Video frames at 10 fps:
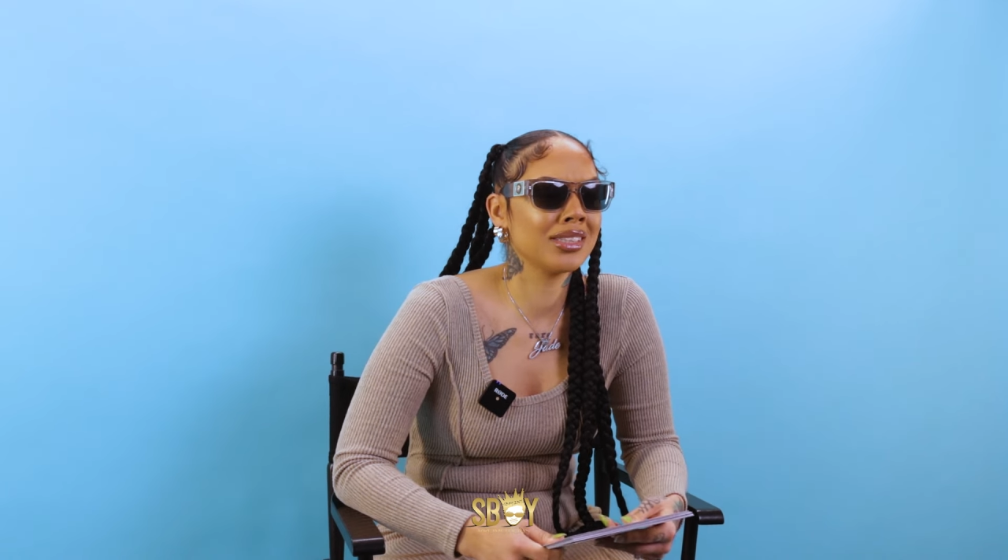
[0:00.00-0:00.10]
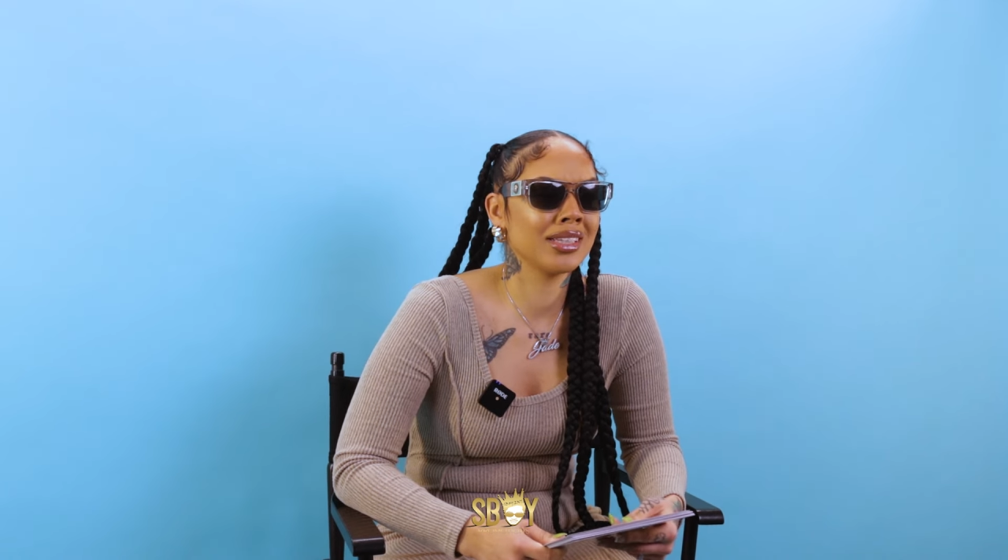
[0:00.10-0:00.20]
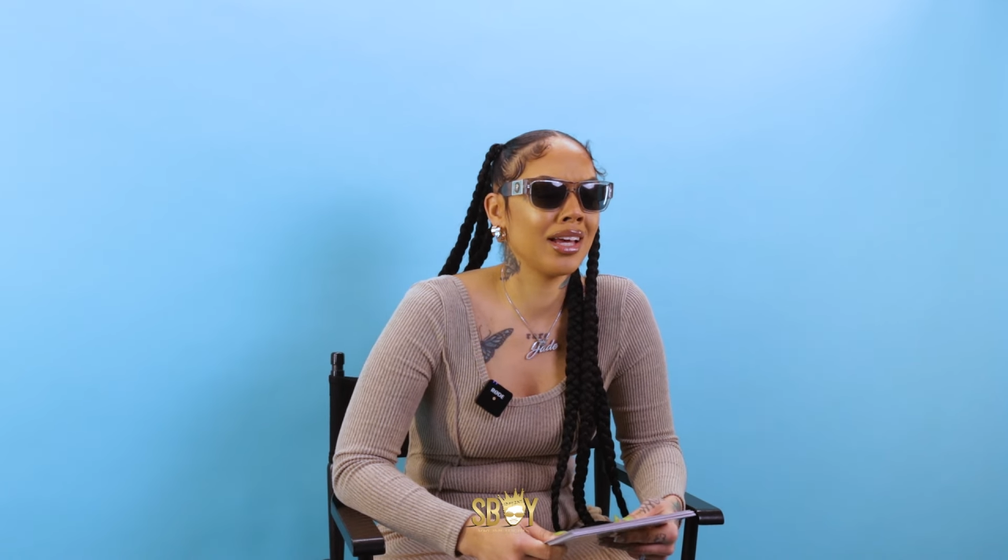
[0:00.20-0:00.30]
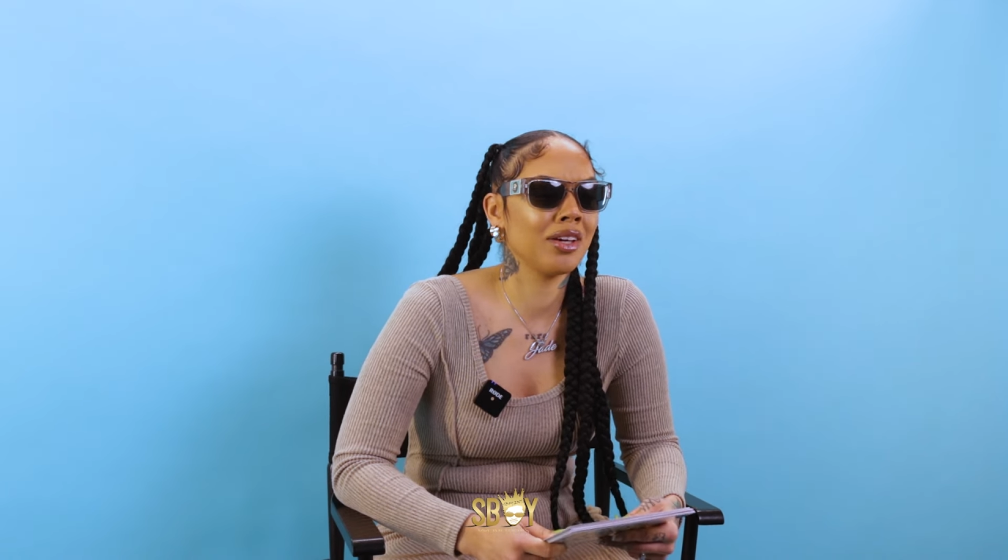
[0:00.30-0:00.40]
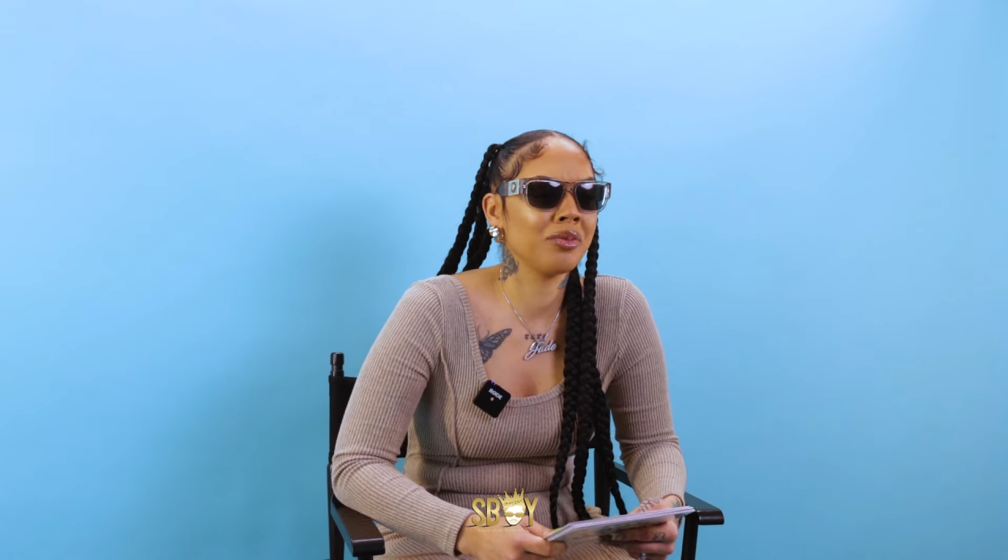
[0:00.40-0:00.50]
it's
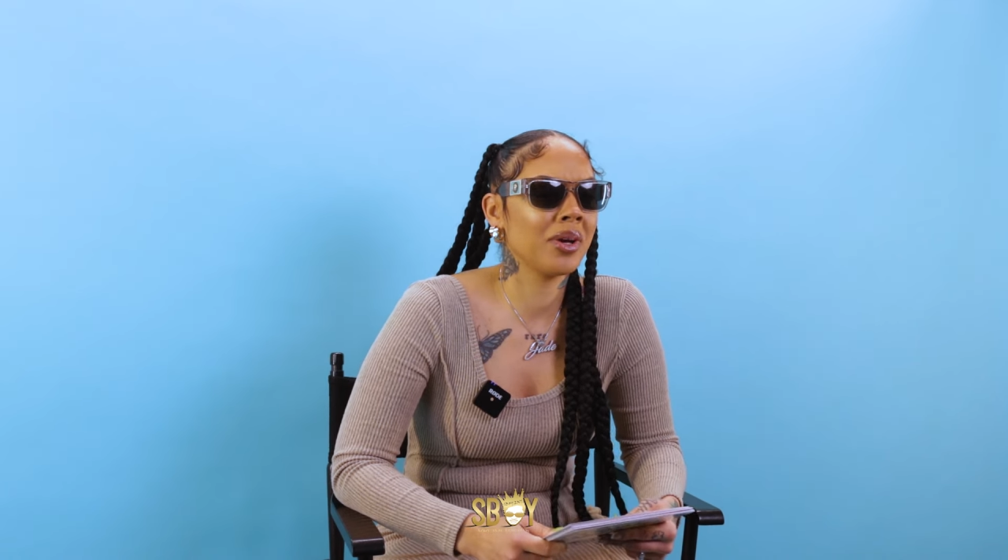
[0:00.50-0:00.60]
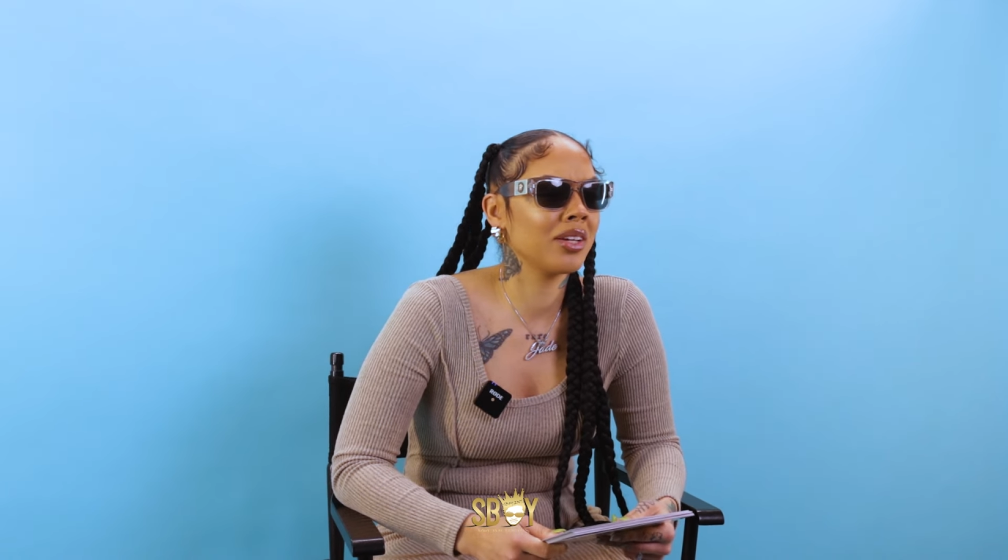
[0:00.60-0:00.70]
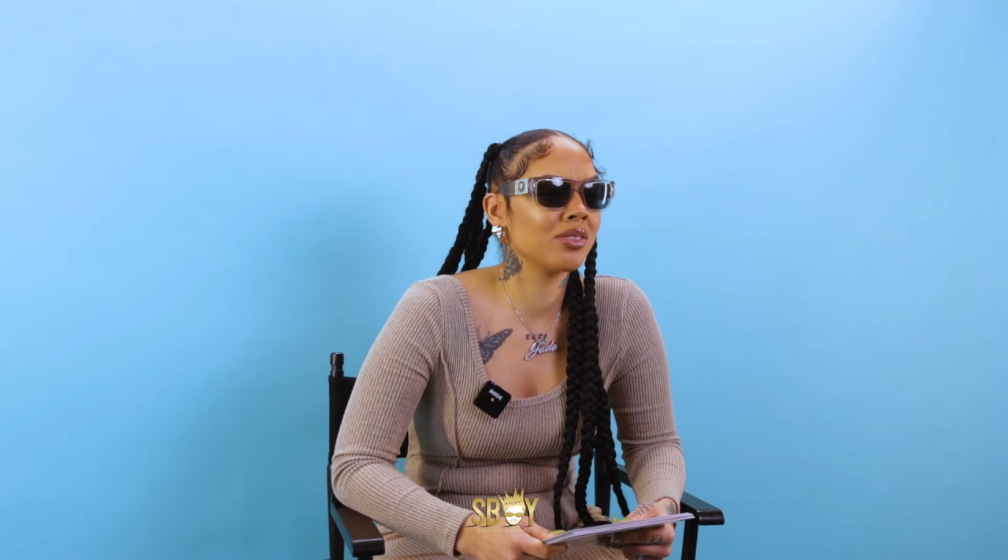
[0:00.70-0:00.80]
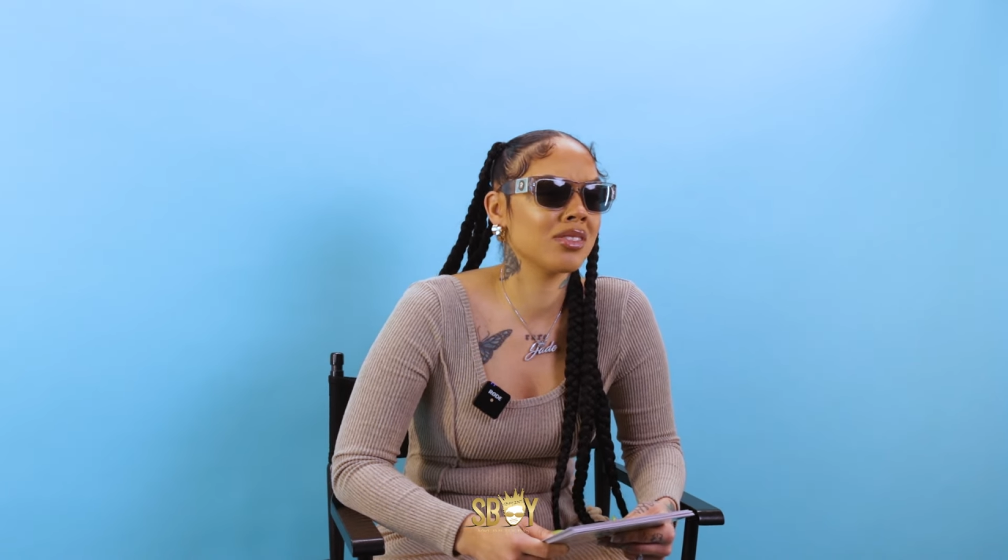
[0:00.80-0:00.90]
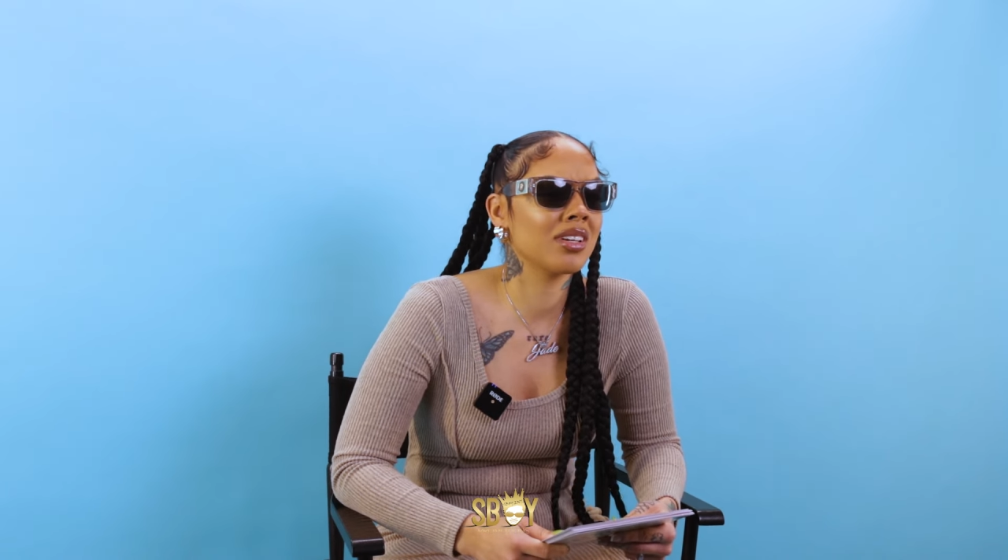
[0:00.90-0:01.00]
like, why
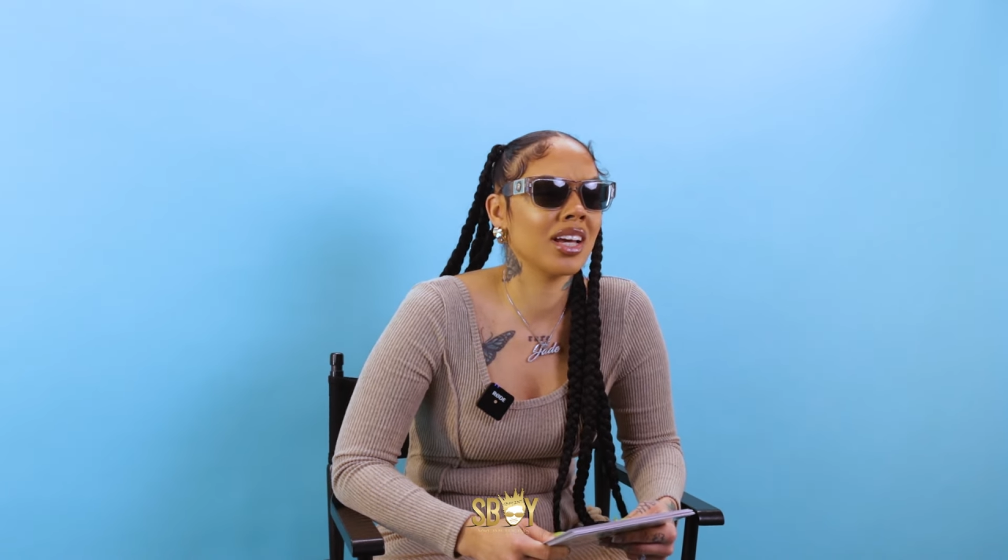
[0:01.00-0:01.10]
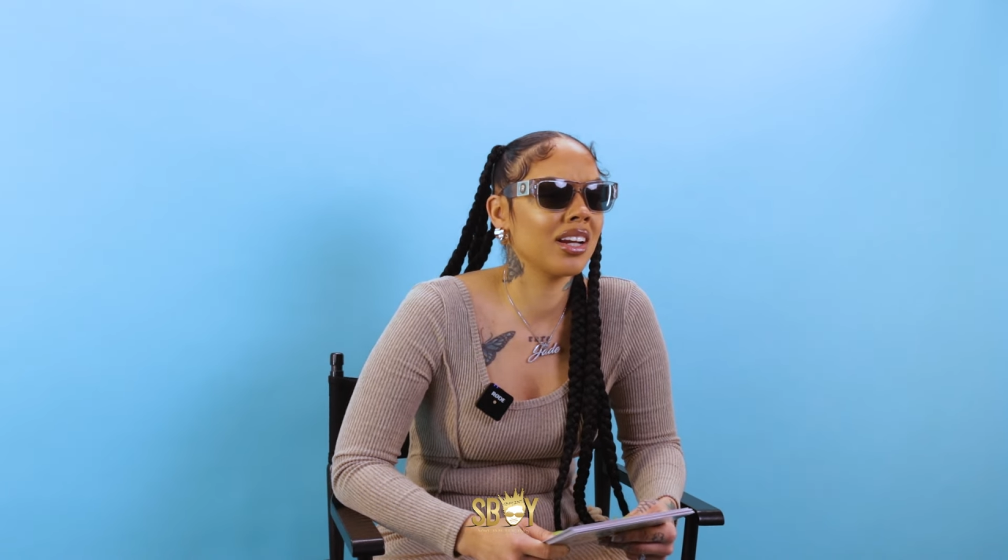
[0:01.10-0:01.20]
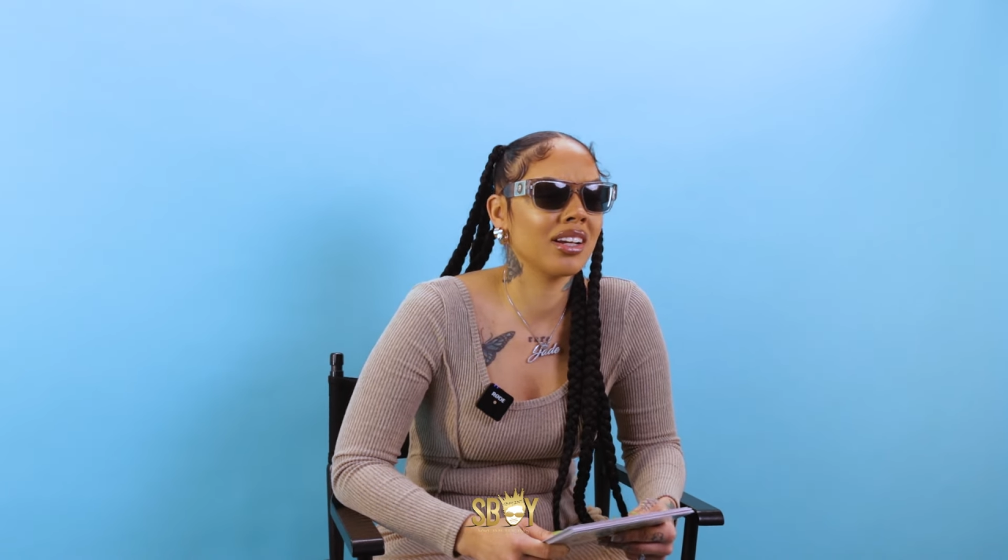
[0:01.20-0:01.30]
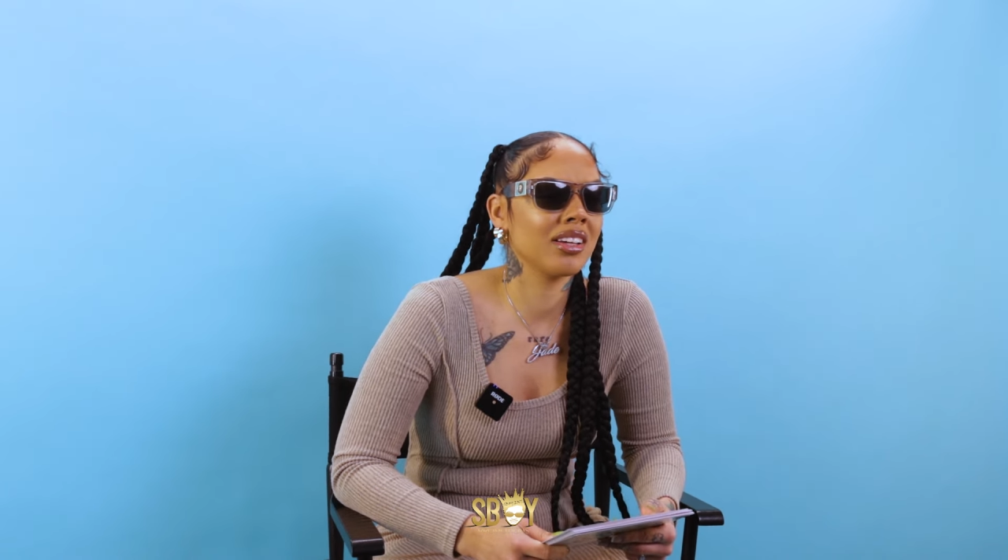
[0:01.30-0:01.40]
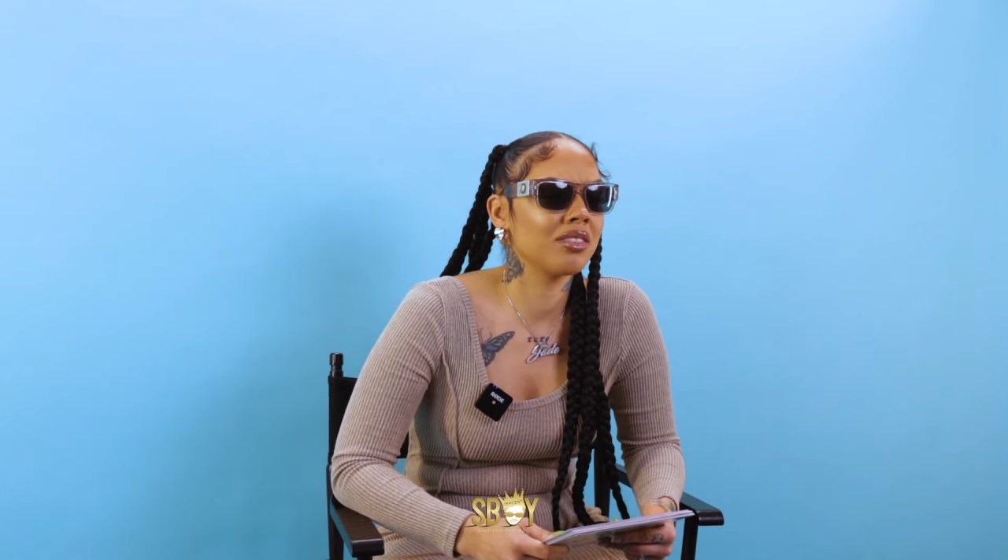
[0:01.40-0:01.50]
do you still have
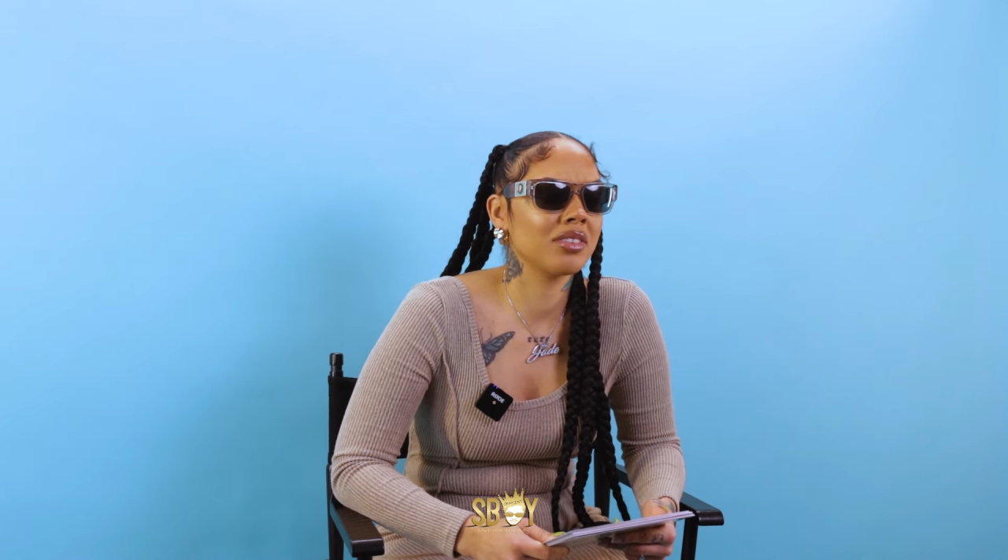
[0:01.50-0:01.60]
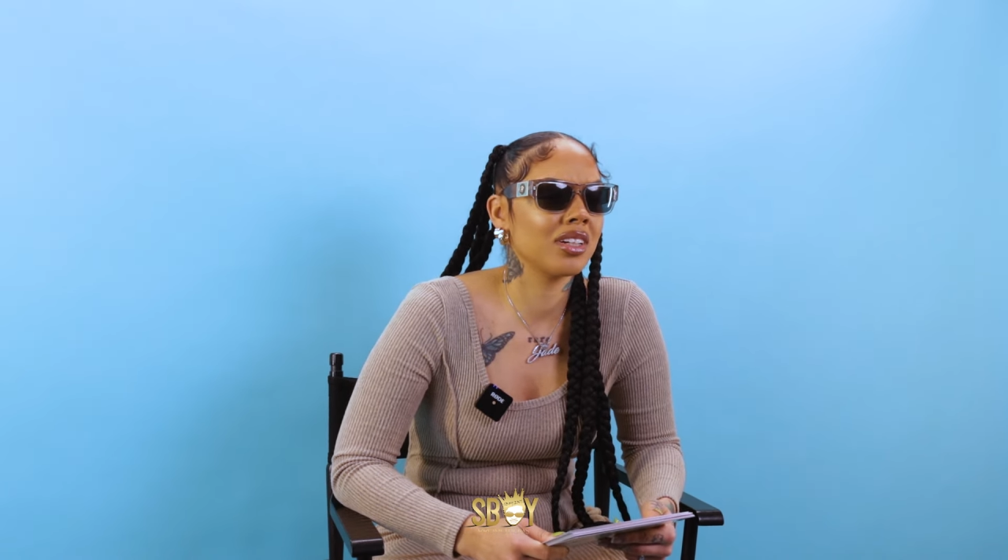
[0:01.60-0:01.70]
that in your